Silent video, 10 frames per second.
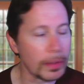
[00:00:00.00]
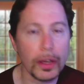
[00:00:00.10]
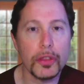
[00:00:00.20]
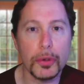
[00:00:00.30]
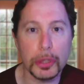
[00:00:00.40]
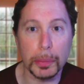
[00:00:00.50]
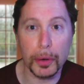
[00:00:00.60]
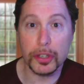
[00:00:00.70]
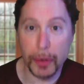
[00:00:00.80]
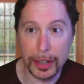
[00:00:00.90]
Those are both
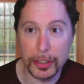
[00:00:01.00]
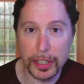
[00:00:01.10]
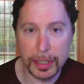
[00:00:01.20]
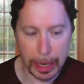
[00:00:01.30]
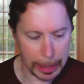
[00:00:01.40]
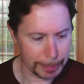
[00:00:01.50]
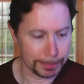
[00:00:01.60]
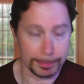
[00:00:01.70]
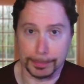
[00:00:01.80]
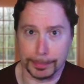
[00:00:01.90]
strategies.
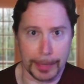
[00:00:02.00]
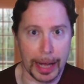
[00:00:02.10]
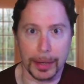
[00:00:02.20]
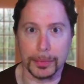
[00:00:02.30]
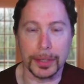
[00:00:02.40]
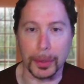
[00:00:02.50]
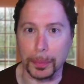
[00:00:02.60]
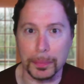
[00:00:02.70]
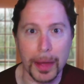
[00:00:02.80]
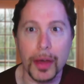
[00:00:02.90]
Uh, you know,
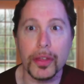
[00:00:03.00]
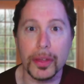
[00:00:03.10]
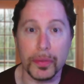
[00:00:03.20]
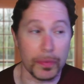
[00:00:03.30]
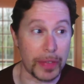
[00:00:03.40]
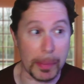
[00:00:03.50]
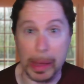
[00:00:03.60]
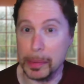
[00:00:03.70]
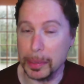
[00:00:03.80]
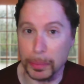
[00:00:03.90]
they may
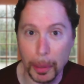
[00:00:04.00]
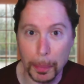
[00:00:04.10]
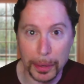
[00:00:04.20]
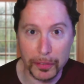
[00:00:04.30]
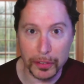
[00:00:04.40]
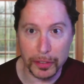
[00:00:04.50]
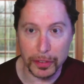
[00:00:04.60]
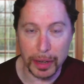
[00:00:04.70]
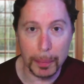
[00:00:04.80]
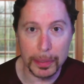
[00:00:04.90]
be appropriate for different
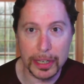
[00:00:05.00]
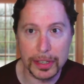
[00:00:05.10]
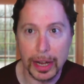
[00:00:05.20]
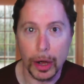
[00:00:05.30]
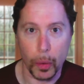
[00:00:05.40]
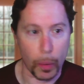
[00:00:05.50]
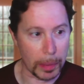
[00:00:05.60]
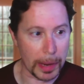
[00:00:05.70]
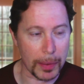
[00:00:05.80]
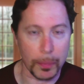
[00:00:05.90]
companies. One
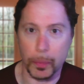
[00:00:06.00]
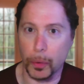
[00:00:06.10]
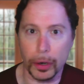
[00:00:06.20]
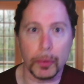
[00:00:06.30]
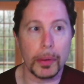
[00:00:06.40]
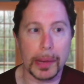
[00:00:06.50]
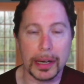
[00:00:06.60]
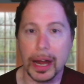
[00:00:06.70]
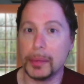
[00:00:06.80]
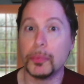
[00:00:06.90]
may work, one may
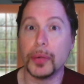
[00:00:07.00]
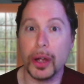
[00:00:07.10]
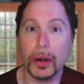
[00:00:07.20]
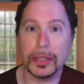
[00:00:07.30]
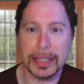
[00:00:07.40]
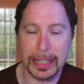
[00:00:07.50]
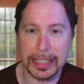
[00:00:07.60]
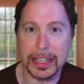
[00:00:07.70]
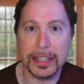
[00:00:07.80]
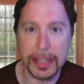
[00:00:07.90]
not. Regardless, it's
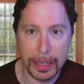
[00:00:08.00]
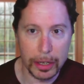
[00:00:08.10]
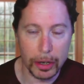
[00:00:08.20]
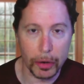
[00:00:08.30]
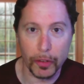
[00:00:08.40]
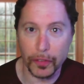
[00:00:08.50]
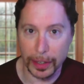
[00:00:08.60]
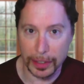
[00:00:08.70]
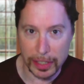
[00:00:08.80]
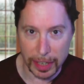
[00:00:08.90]
the CEO who
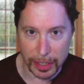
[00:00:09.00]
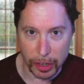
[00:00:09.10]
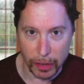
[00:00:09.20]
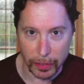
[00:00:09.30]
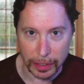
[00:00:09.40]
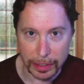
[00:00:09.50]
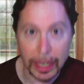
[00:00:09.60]
finally signs off on it.